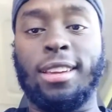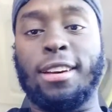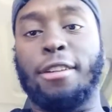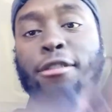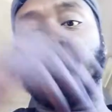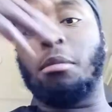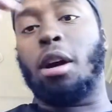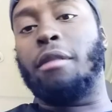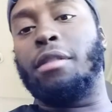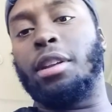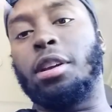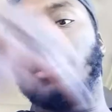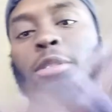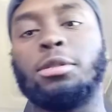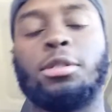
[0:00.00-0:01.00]
a football
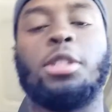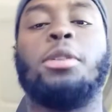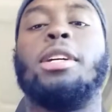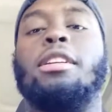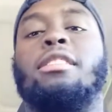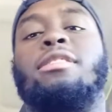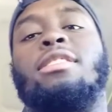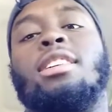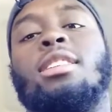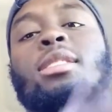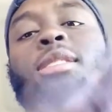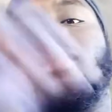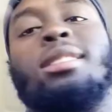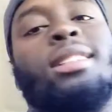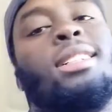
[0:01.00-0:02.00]
video,
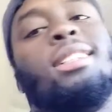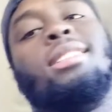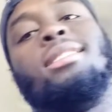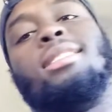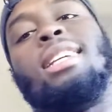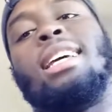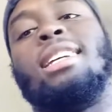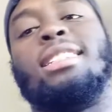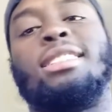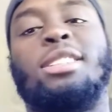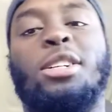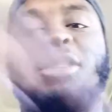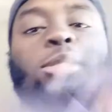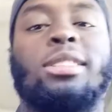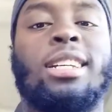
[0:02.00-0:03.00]
NFL. Today is
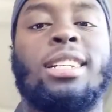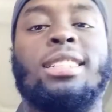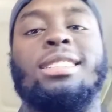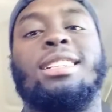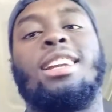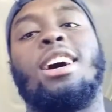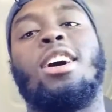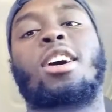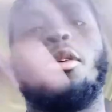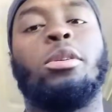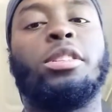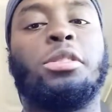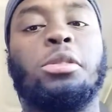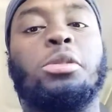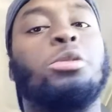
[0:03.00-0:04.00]
Thursdays, and I
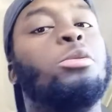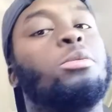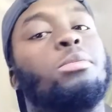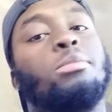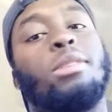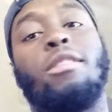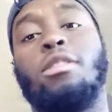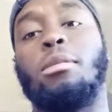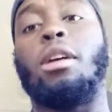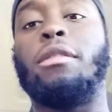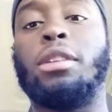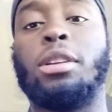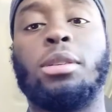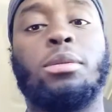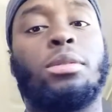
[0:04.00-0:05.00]
always do my football
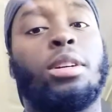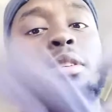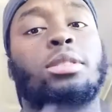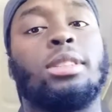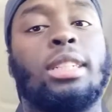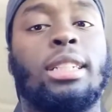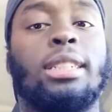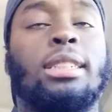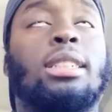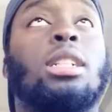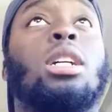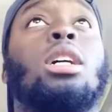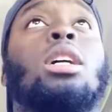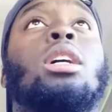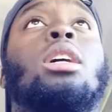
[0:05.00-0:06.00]
video on Thursdays.
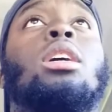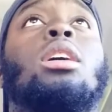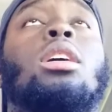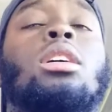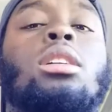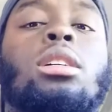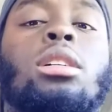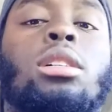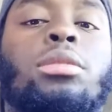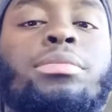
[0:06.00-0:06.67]
I